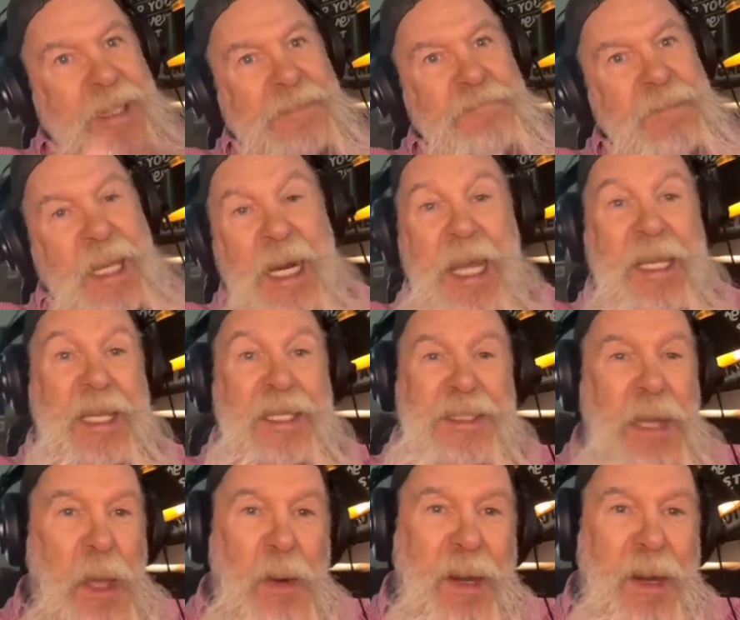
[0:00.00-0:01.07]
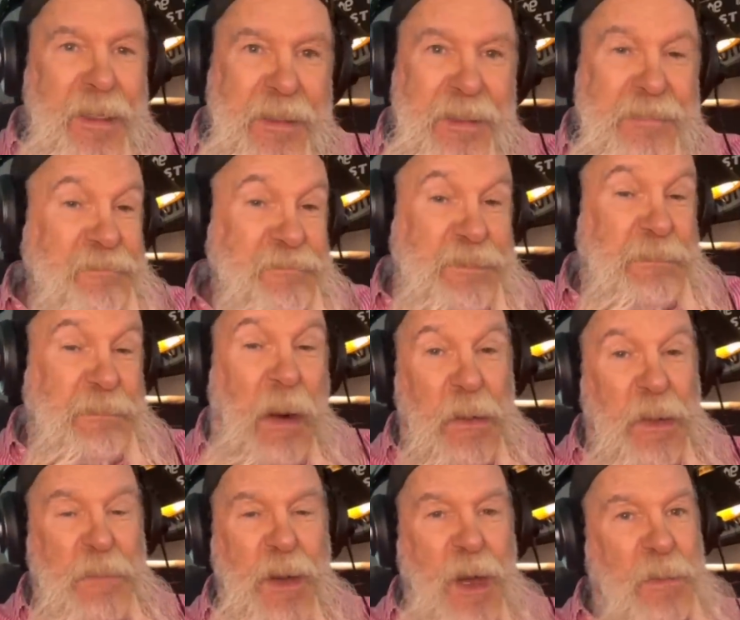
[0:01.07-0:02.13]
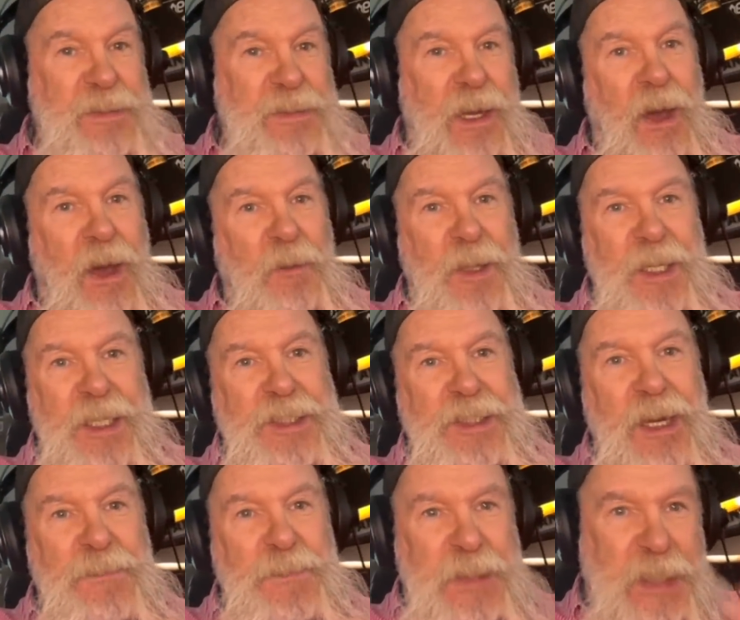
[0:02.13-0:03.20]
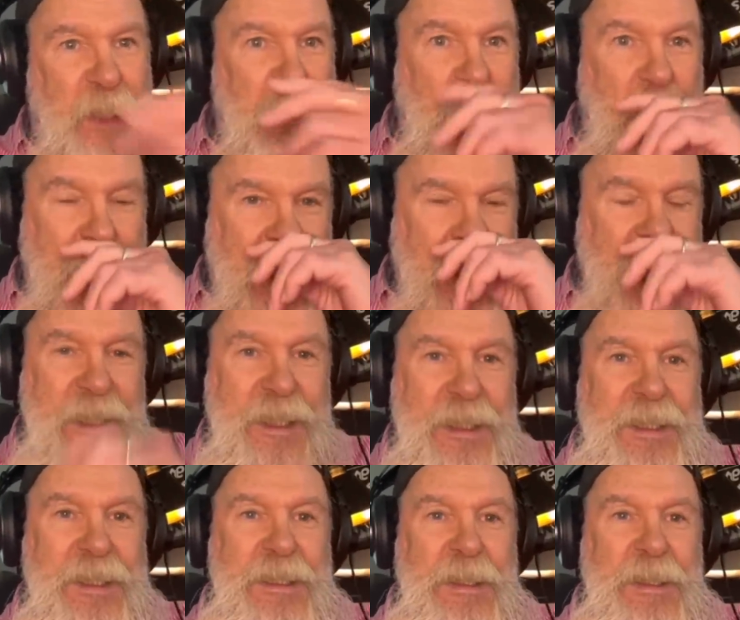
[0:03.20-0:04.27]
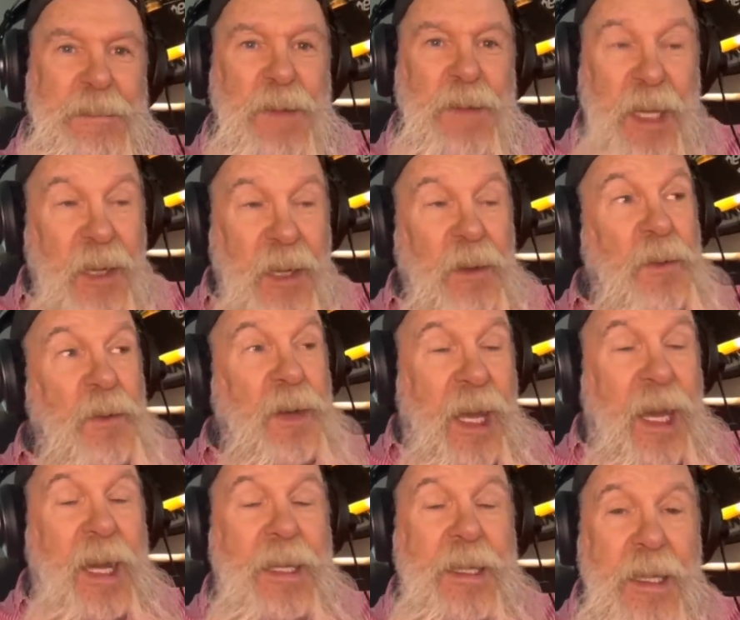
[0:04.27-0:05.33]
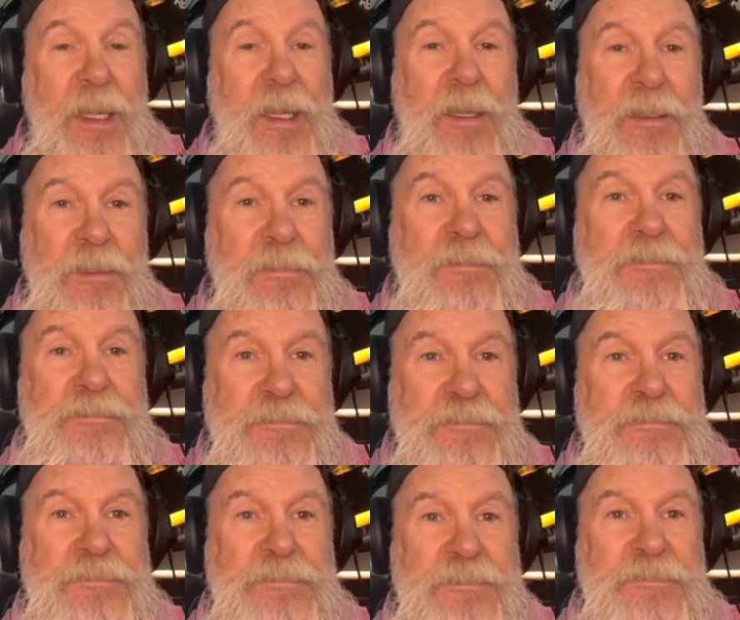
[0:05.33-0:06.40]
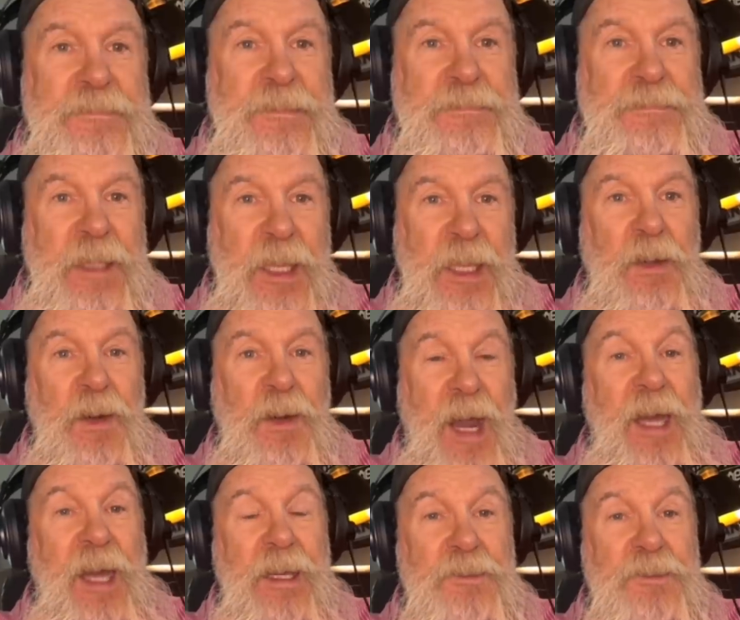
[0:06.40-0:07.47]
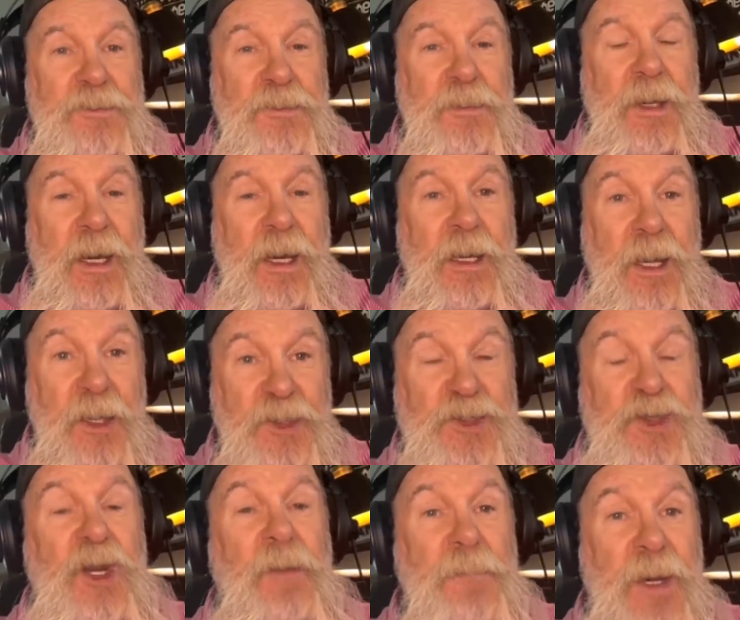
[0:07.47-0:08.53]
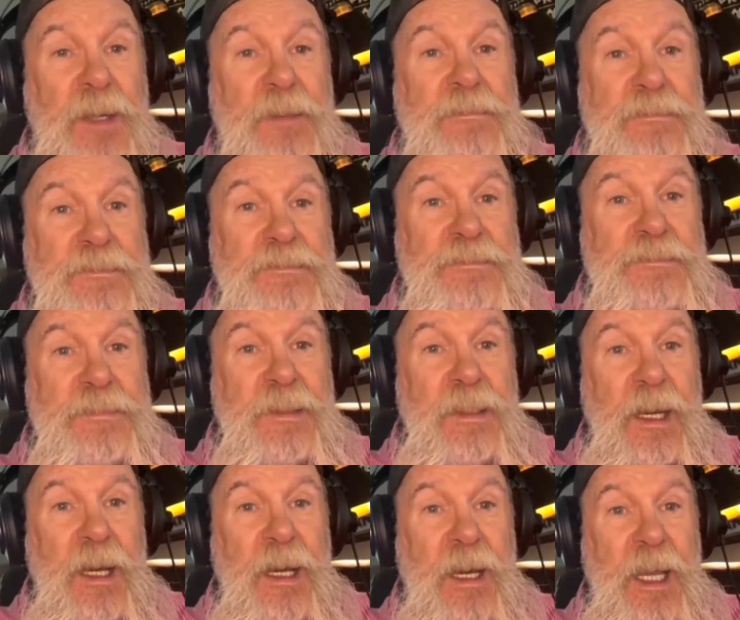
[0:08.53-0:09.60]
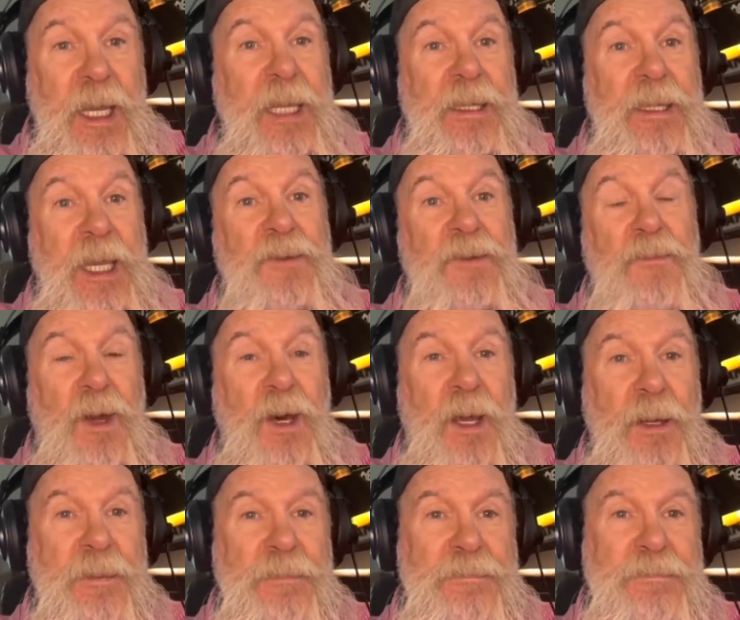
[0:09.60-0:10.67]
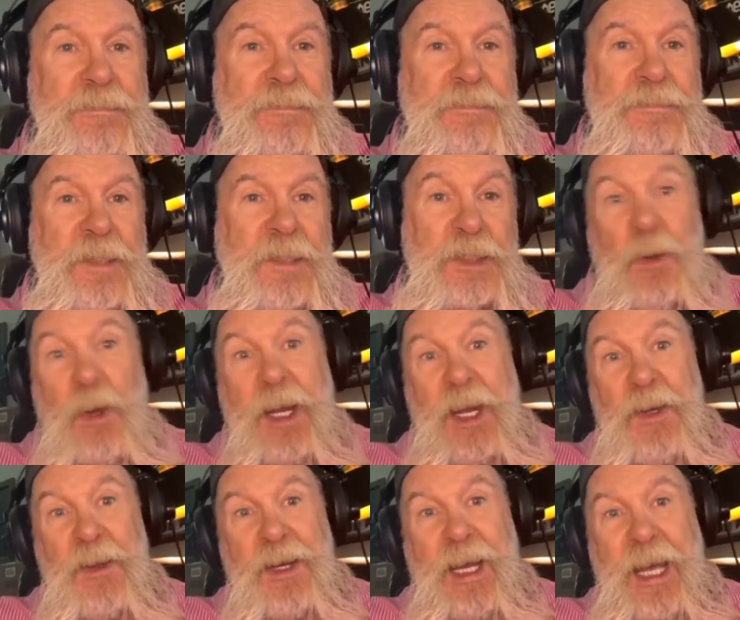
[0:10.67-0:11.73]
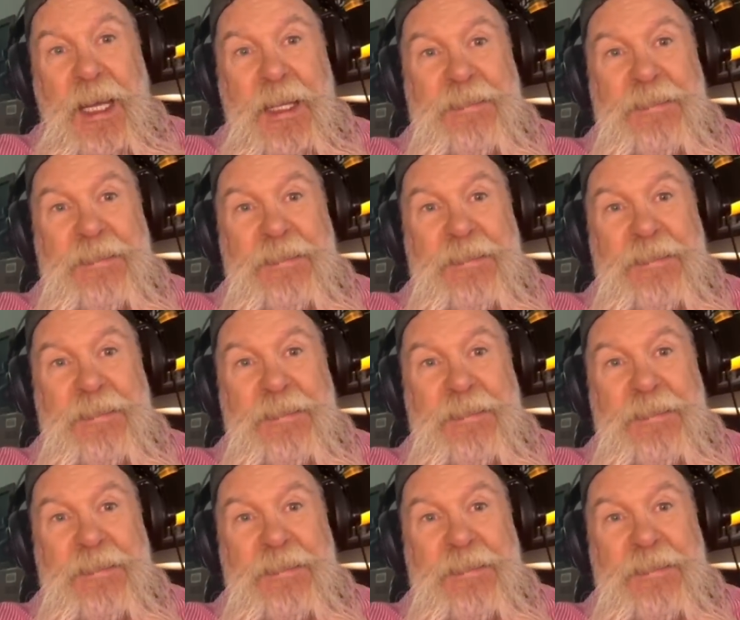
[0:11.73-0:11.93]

And I guess Lawler had to smarten them up, said, "Oh, we just did it for TV." But it looked like a legitimate hit and run. That's what it looked like.